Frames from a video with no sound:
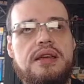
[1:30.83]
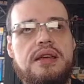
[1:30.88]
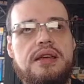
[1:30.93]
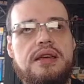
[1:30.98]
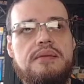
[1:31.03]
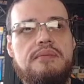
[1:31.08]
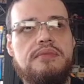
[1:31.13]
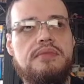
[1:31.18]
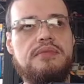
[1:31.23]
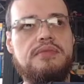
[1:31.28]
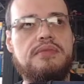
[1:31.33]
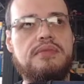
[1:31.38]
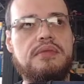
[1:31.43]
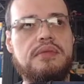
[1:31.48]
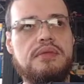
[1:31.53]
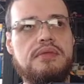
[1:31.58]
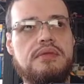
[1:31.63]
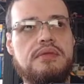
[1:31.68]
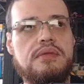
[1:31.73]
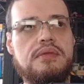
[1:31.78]

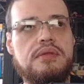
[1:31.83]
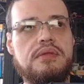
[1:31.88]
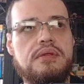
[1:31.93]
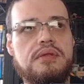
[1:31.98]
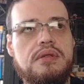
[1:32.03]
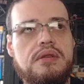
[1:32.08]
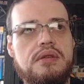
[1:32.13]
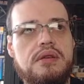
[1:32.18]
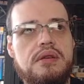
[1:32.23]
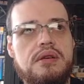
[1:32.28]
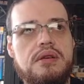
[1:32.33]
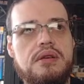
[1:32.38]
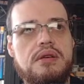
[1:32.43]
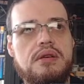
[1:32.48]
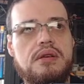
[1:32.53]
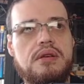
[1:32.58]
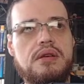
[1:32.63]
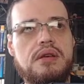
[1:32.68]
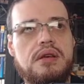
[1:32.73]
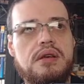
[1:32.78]

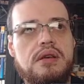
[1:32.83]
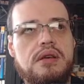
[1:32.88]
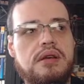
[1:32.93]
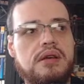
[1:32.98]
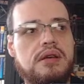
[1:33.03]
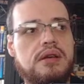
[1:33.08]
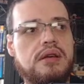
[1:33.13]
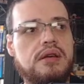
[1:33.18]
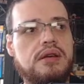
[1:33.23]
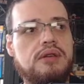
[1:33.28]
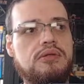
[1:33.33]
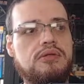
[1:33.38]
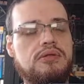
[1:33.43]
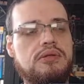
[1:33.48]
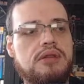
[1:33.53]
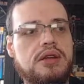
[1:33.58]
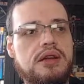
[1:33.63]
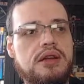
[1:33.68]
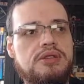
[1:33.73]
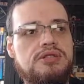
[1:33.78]
I
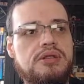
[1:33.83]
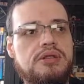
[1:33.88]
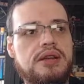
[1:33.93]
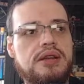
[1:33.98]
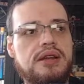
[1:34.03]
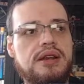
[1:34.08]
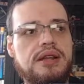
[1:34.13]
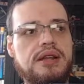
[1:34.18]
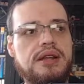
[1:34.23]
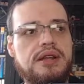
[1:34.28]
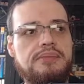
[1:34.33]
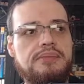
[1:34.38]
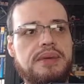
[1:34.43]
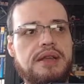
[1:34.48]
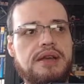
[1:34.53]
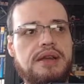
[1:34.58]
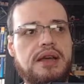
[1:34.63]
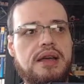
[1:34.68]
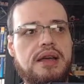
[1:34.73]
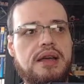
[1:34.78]
could actually click it,
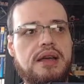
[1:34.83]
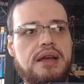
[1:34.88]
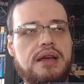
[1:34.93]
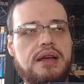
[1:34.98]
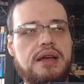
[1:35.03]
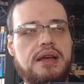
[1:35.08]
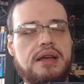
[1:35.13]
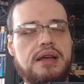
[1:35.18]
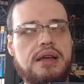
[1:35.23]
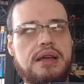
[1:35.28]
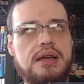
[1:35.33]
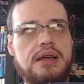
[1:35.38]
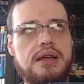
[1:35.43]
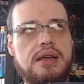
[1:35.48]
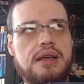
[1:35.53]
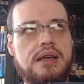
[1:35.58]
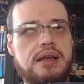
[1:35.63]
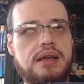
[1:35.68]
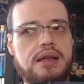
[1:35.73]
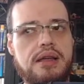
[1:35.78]
but
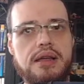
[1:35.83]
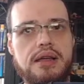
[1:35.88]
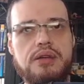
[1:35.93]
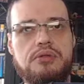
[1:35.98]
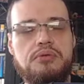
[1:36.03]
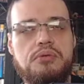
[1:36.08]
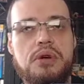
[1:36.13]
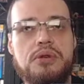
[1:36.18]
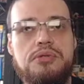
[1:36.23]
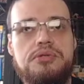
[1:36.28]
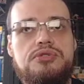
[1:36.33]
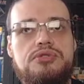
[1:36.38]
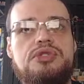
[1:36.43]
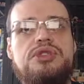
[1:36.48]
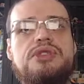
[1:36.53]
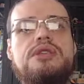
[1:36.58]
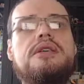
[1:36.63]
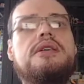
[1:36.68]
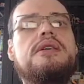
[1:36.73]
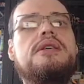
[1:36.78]
I
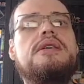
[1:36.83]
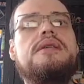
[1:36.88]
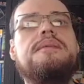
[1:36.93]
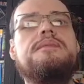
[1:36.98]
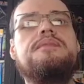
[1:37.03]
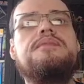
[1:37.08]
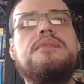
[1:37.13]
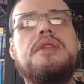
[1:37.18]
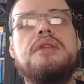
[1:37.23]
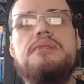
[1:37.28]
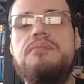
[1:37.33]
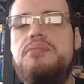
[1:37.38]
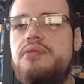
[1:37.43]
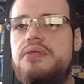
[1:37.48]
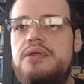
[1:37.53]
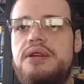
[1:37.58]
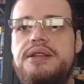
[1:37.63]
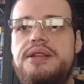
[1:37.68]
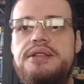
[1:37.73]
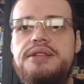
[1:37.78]
won't. I'm
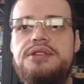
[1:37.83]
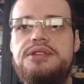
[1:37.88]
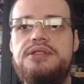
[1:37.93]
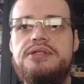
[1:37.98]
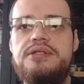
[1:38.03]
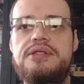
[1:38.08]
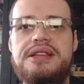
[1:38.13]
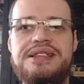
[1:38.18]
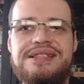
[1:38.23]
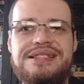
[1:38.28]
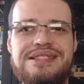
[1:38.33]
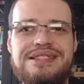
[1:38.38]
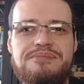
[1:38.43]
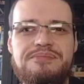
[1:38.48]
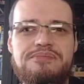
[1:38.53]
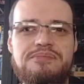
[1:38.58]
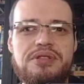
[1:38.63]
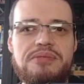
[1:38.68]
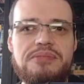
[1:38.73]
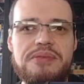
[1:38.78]
pretty sure there's
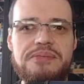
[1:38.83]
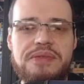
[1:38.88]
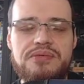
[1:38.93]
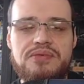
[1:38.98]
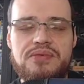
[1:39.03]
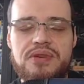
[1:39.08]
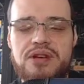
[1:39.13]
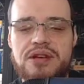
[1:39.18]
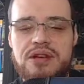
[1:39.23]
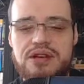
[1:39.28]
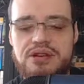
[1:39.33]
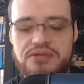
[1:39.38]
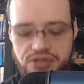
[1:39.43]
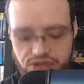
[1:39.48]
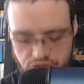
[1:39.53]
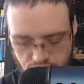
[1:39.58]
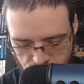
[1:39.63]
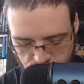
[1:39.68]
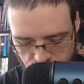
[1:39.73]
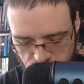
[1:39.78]
probably one or
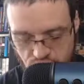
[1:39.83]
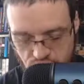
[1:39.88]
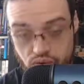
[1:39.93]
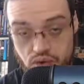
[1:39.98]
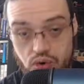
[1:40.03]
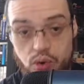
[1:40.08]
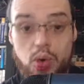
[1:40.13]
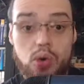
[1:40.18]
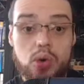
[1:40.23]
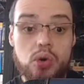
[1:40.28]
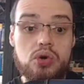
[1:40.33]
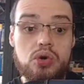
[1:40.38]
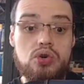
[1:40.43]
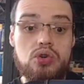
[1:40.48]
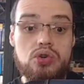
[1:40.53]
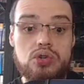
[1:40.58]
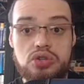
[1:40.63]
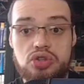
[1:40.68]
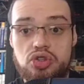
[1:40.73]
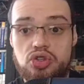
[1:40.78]
two or
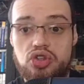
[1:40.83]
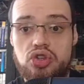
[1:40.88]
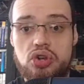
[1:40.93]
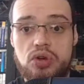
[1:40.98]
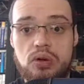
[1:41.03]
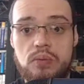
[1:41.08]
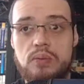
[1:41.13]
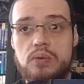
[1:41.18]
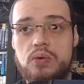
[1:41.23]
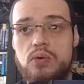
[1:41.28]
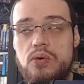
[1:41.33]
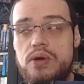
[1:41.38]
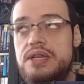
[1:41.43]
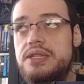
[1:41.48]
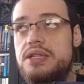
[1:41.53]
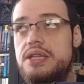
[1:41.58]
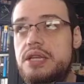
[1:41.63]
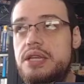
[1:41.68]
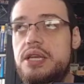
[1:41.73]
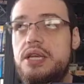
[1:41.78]
some
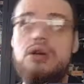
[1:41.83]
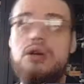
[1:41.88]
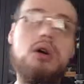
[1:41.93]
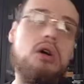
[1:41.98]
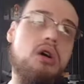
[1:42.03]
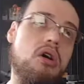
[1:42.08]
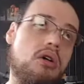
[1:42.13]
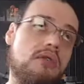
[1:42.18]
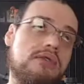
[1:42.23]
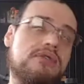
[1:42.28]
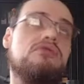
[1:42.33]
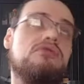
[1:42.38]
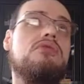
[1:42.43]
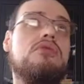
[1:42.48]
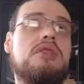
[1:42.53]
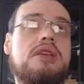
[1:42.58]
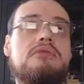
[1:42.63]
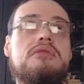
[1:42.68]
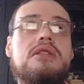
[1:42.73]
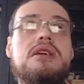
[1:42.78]
quantity of
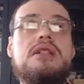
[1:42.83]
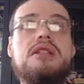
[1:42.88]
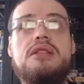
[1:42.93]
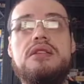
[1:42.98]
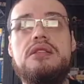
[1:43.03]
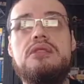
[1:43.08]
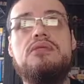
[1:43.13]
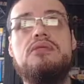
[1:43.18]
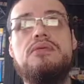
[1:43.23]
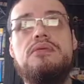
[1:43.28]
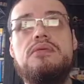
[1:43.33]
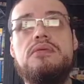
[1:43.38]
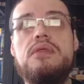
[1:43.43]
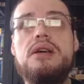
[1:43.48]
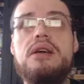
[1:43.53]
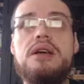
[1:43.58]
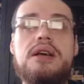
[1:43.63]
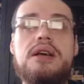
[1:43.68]
triggered little